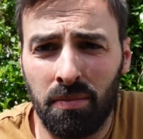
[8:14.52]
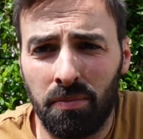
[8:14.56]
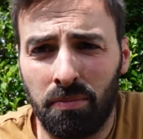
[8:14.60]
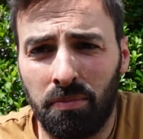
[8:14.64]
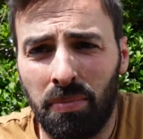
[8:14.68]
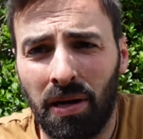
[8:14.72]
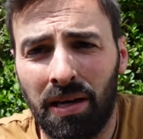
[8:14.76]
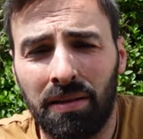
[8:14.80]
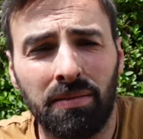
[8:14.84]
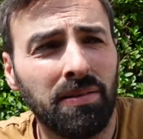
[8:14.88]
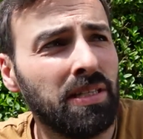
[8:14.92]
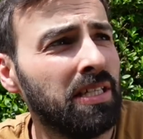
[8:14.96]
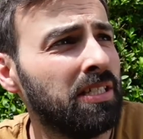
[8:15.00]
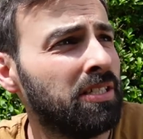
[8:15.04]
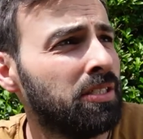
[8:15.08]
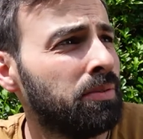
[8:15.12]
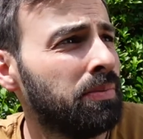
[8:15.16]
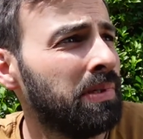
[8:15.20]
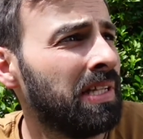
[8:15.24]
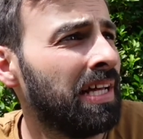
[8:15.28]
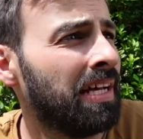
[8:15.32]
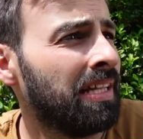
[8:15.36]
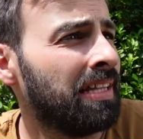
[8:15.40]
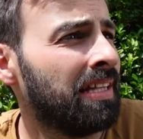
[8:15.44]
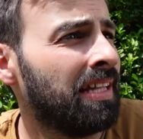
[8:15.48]
But needs to be
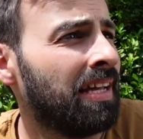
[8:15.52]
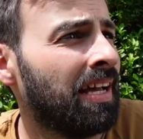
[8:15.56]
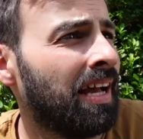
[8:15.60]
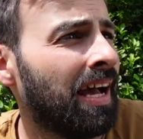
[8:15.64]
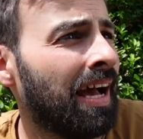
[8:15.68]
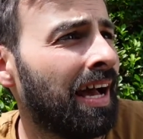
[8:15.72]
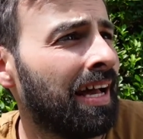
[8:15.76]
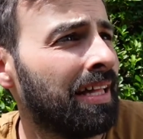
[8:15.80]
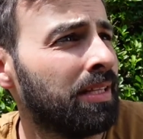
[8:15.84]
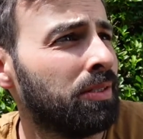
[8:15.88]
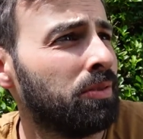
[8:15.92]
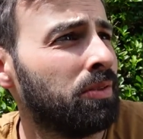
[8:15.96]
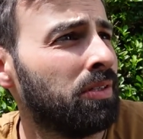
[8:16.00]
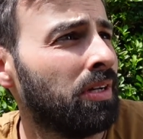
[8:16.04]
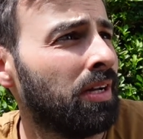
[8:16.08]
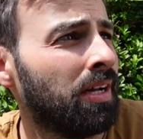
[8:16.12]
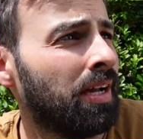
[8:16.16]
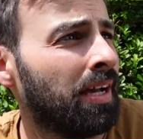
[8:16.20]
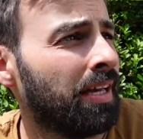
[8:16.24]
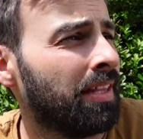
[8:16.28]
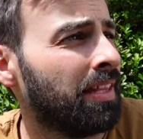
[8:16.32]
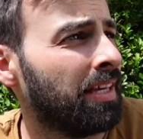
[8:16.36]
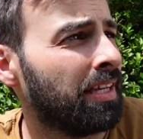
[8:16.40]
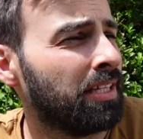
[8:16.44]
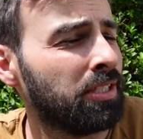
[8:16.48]
done, and
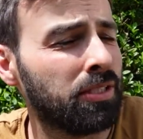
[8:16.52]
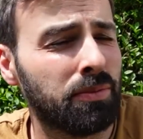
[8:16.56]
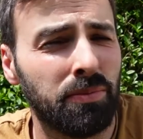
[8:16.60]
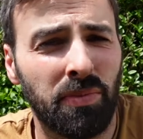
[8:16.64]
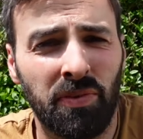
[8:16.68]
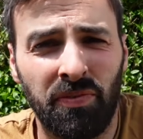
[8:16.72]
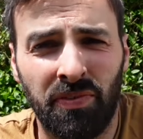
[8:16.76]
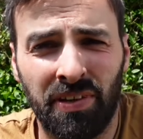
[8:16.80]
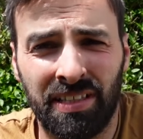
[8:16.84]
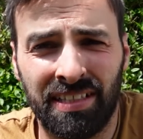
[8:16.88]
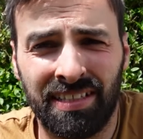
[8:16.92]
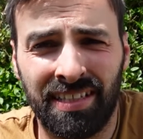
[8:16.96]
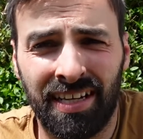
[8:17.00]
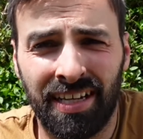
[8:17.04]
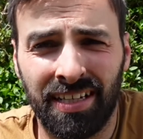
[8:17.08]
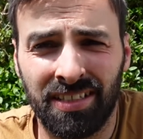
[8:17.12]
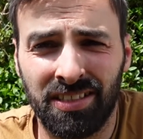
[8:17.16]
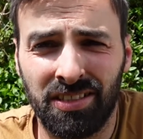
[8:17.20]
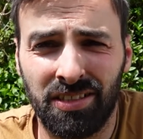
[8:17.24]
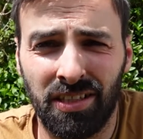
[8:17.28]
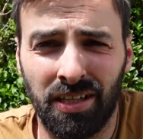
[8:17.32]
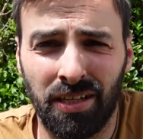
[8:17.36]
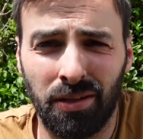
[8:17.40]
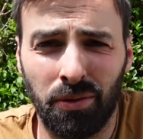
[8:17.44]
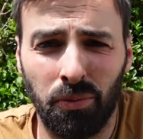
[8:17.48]
I think it's going to be
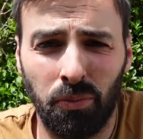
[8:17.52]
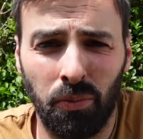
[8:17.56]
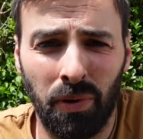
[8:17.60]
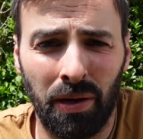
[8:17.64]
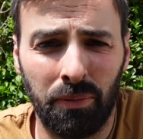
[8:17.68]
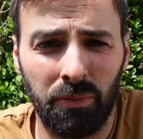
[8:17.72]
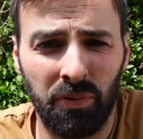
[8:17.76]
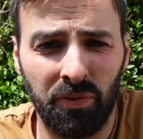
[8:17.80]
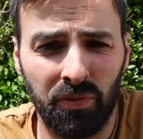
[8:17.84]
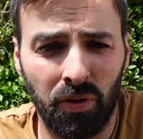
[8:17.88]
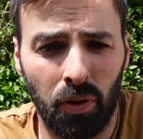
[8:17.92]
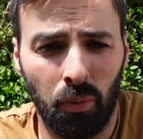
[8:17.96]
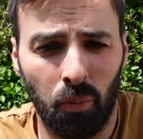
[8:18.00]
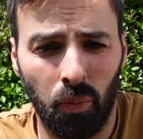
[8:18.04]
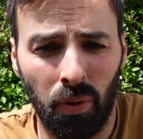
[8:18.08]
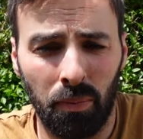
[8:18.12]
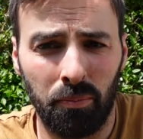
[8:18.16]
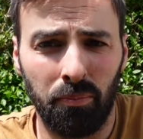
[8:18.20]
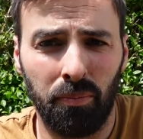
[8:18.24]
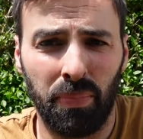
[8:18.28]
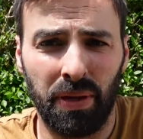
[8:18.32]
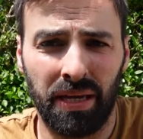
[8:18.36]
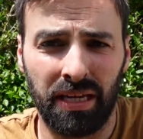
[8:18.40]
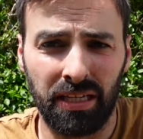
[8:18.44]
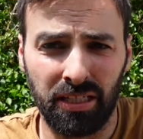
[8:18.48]
fantastic when we've got one
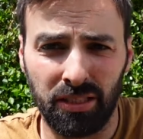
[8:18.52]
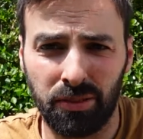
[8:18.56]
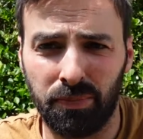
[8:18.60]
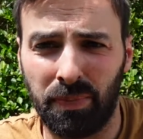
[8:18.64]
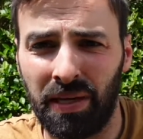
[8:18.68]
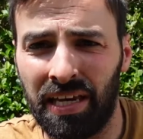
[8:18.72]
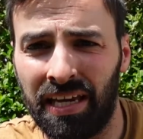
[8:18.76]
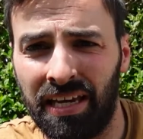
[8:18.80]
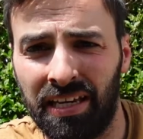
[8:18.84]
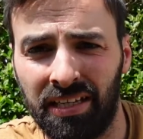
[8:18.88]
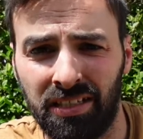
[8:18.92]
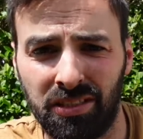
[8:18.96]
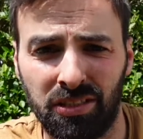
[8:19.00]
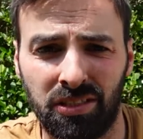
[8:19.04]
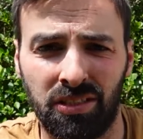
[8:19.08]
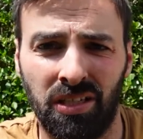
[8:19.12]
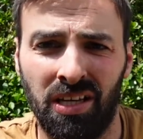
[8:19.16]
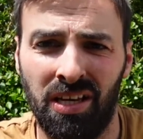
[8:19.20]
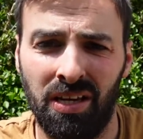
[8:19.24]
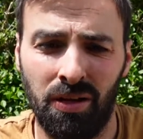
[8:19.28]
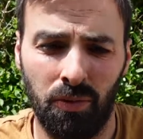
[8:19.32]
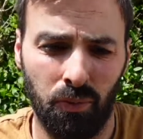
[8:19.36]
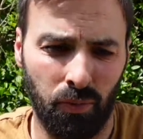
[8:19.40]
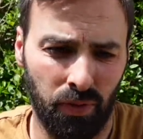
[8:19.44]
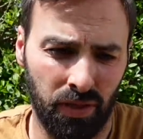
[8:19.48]
big space
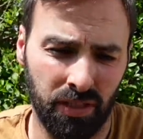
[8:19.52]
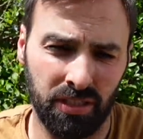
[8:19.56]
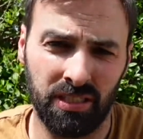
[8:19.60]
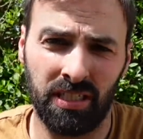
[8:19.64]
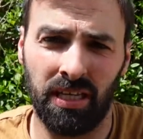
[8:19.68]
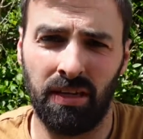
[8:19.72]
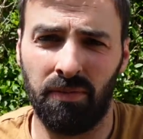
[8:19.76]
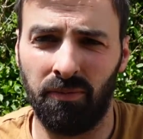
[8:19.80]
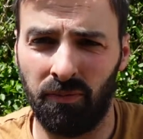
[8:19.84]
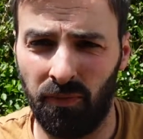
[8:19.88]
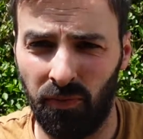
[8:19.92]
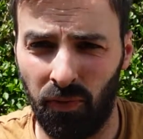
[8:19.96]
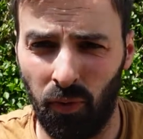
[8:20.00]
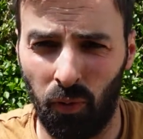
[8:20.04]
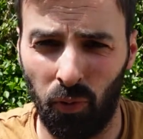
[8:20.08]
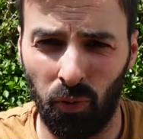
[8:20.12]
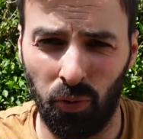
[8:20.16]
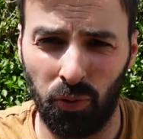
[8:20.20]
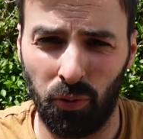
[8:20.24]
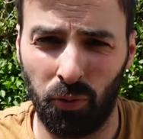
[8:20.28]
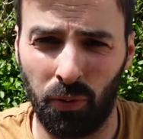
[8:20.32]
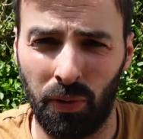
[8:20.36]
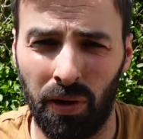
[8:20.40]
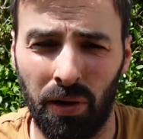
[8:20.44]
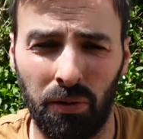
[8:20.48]
with the same floor
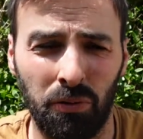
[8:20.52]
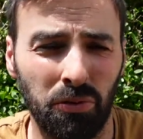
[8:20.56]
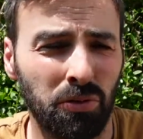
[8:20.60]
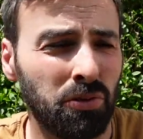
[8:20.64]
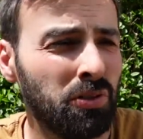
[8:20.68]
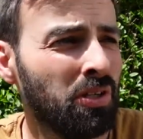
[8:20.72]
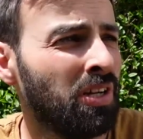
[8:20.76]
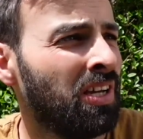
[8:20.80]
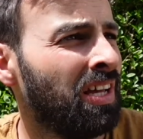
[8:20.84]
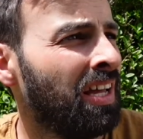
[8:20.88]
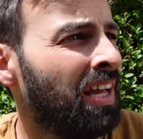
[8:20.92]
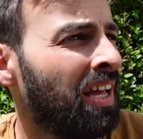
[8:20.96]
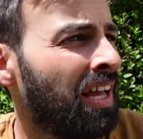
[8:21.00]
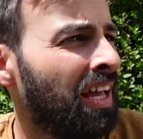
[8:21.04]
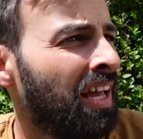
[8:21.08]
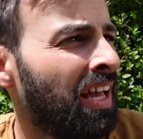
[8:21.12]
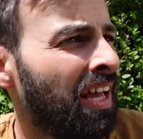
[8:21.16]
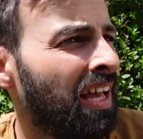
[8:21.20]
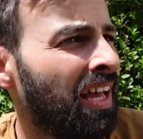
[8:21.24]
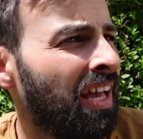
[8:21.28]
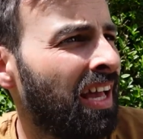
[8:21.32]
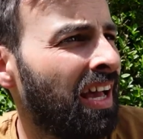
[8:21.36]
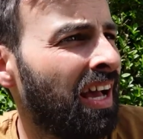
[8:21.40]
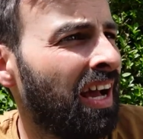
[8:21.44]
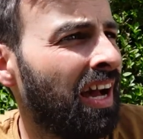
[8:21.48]
throughout
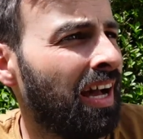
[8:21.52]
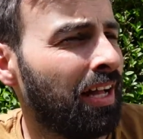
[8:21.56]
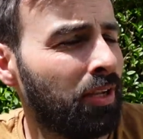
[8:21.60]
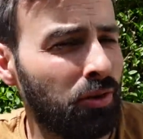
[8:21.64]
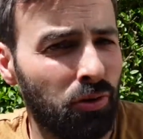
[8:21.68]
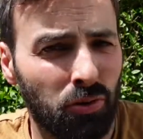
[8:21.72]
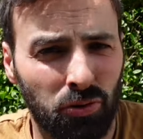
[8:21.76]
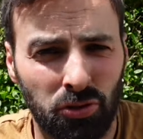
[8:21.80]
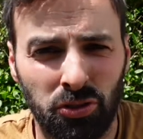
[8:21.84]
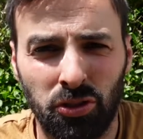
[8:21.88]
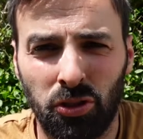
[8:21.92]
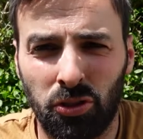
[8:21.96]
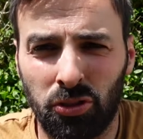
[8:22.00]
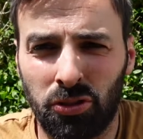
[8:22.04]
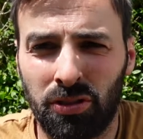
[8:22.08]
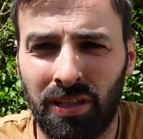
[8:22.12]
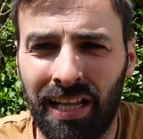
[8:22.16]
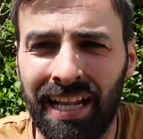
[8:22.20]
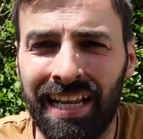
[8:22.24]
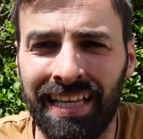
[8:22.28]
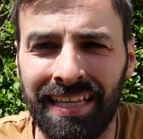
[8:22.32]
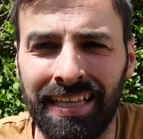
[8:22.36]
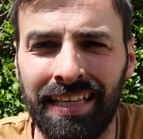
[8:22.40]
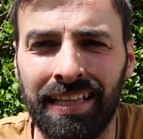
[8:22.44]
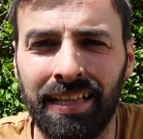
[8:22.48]
and it all just looks
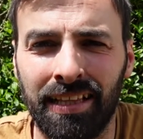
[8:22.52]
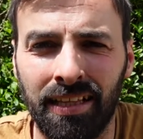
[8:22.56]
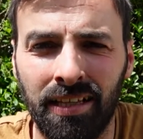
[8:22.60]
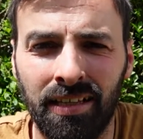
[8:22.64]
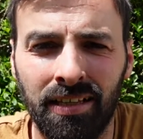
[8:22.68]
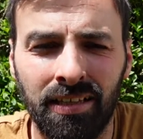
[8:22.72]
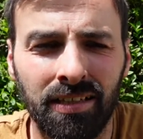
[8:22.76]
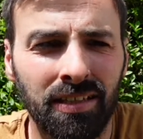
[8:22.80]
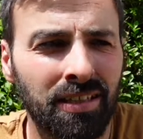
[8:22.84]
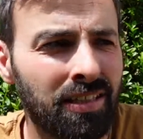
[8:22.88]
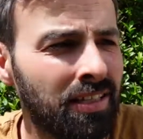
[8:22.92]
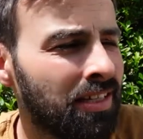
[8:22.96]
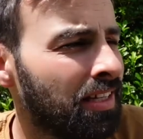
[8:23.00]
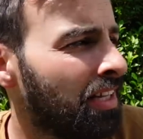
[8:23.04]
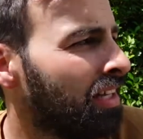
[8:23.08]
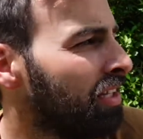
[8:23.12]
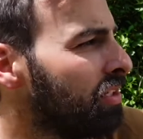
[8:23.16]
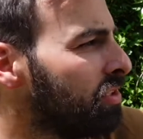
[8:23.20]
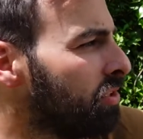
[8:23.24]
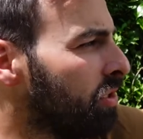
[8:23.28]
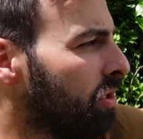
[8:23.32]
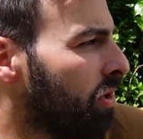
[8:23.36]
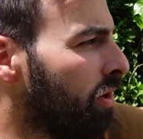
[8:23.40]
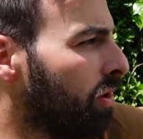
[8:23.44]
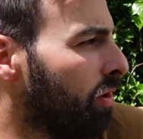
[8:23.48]
clean.
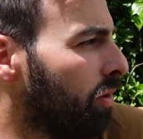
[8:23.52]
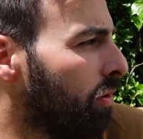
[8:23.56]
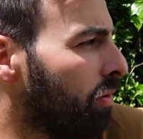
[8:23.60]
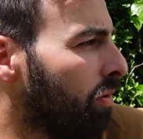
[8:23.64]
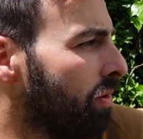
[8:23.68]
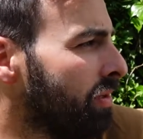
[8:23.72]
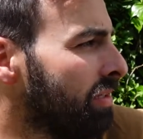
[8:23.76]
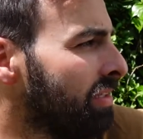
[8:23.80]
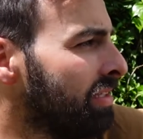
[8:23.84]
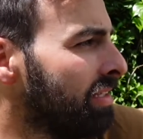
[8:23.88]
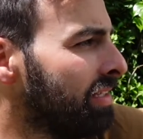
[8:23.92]
So